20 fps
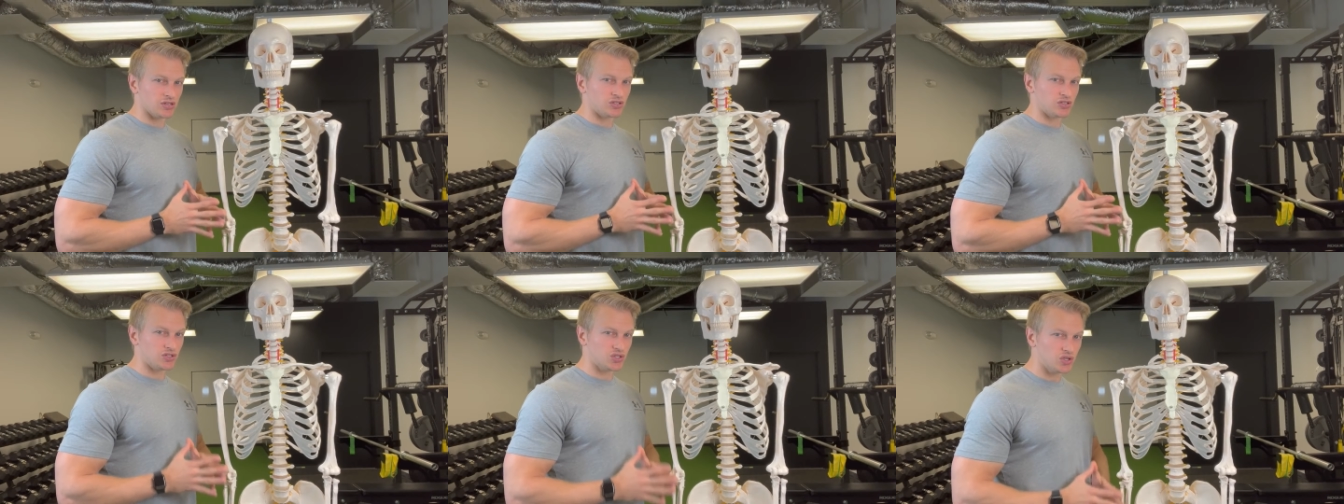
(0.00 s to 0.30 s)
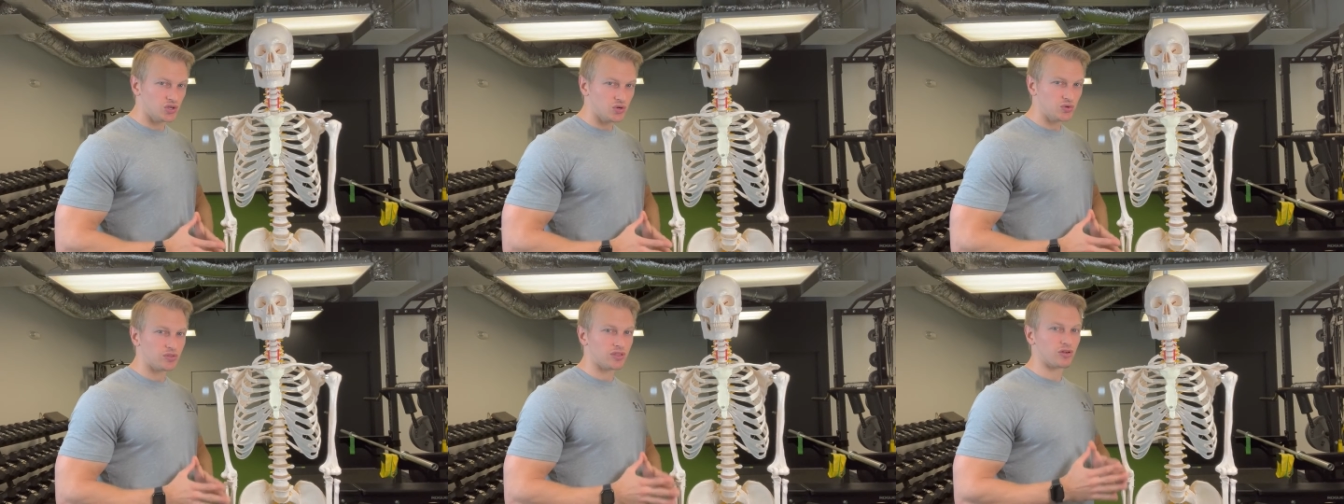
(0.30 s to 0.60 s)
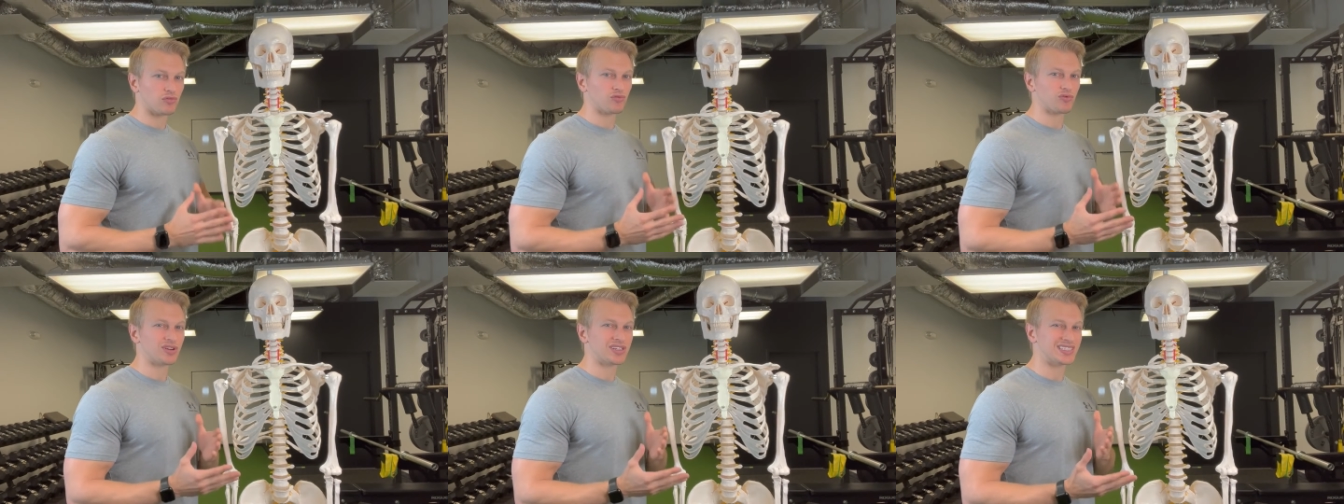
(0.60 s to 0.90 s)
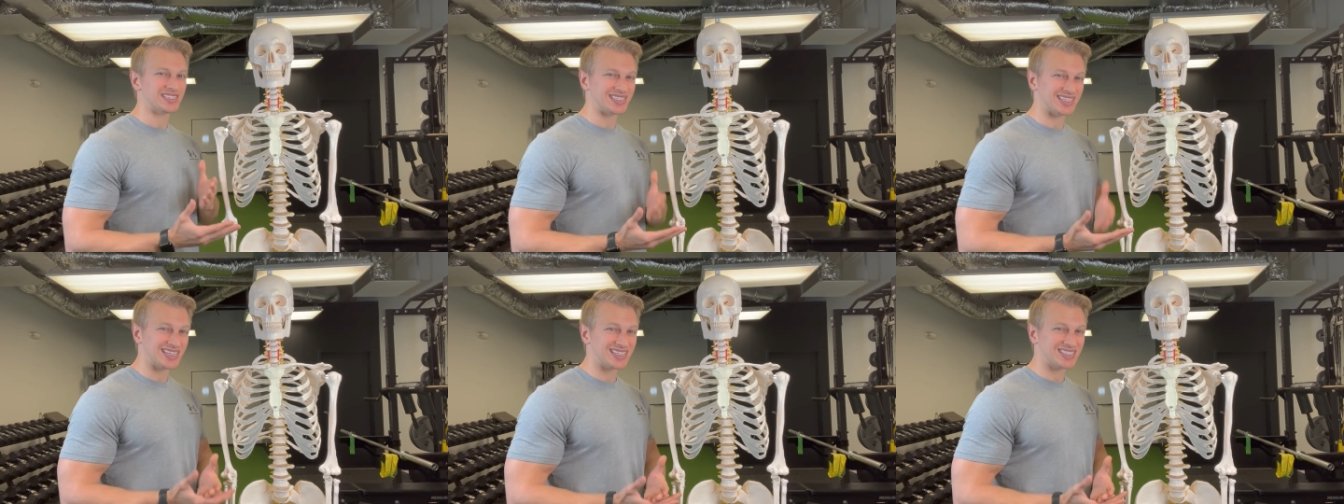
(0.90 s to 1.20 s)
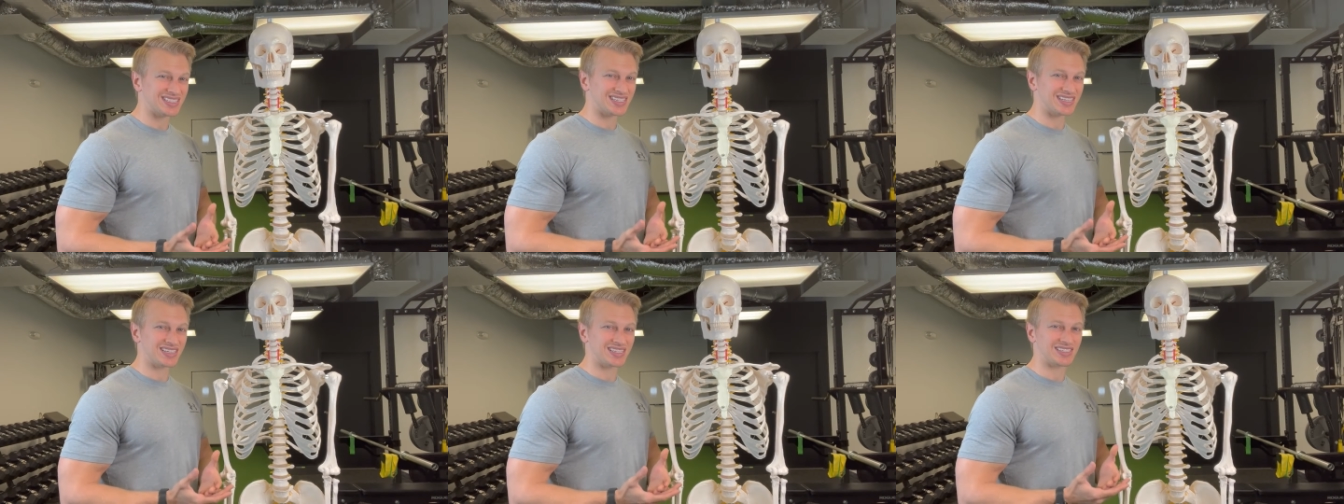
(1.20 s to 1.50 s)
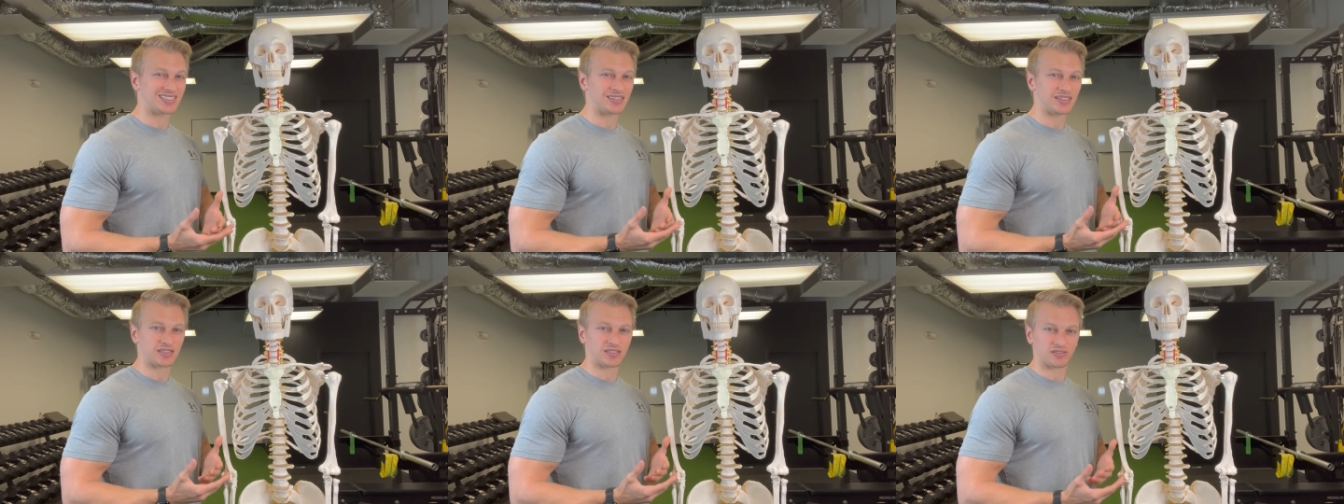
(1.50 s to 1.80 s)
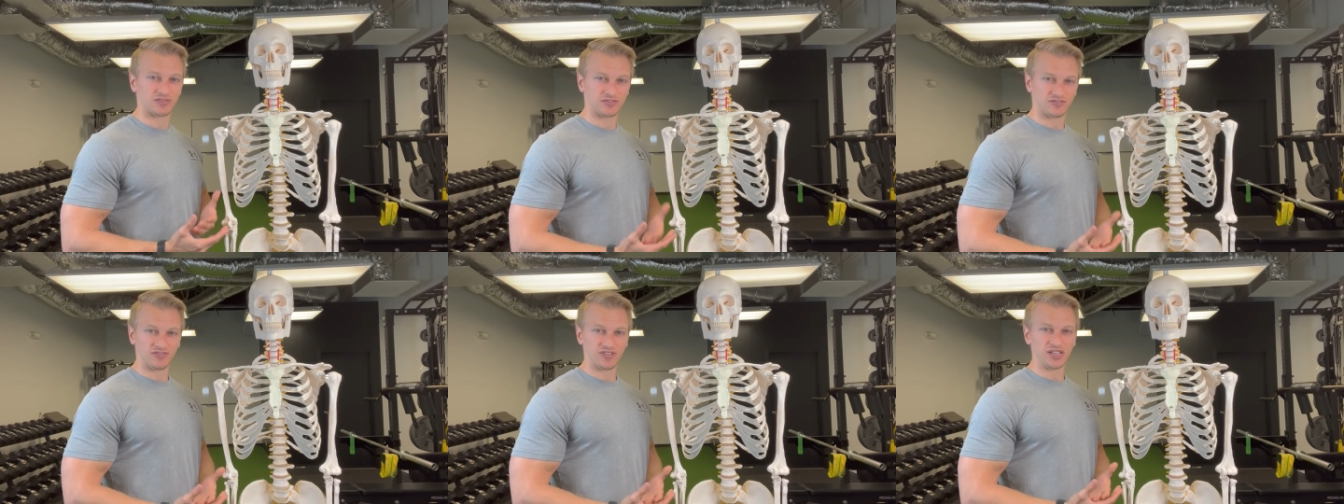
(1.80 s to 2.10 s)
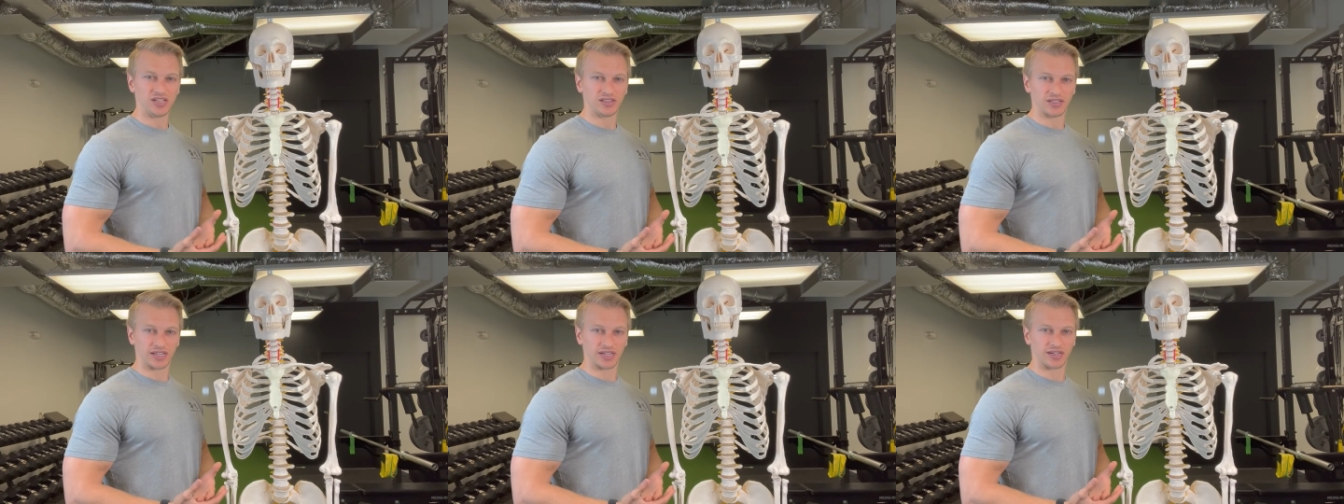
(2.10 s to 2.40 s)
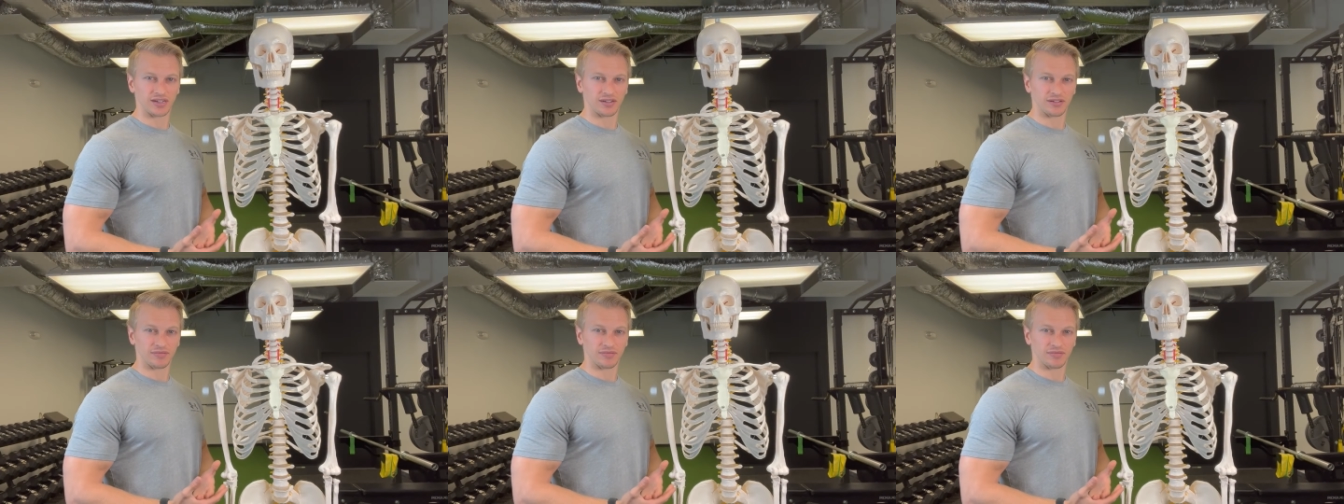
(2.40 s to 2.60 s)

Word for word: to the resistance it's feeling?